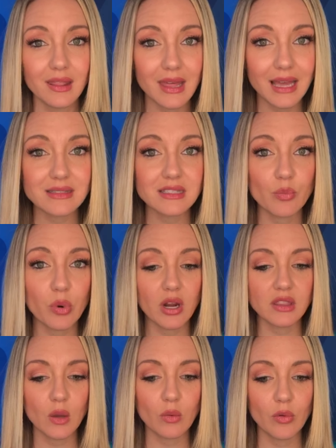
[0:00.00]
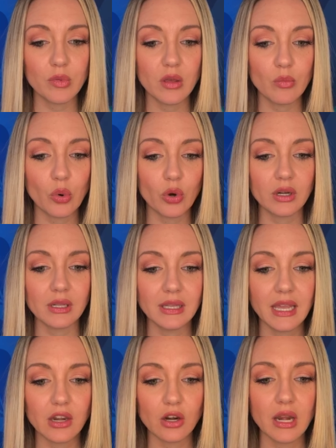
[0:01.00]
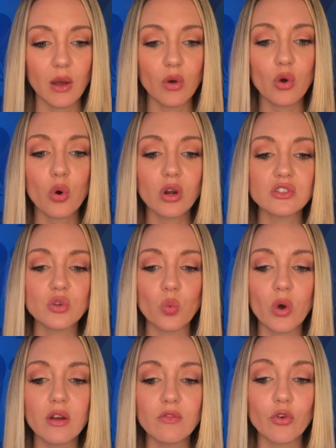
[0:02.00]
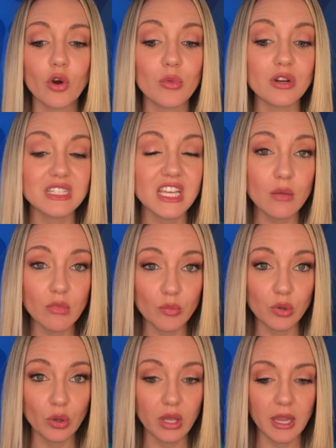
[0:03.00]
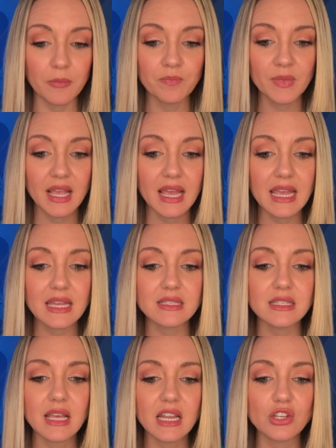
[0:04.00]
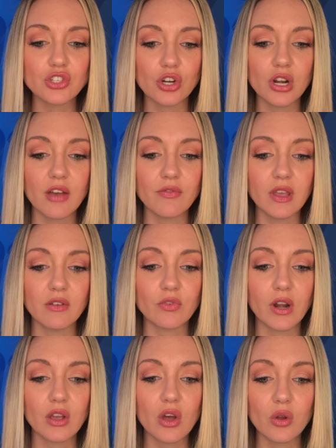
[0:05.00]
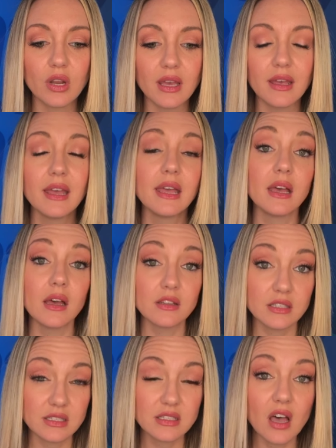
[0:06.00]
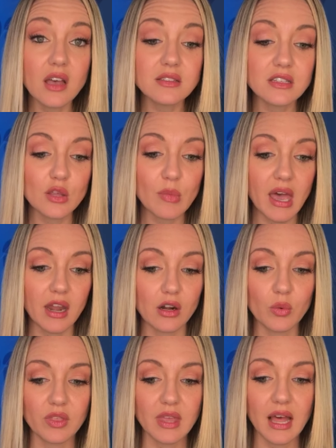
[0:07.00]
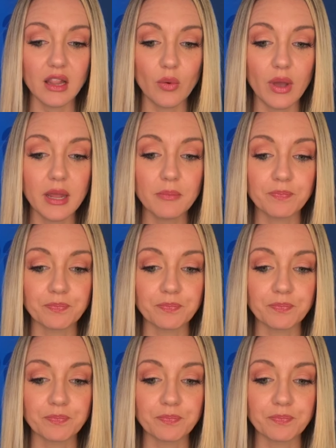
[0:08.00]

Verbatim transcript: That's the part that will be important later. Now, according to one former team employee, Antonetti, Chernoff, and Francona discussed the matter with Callaway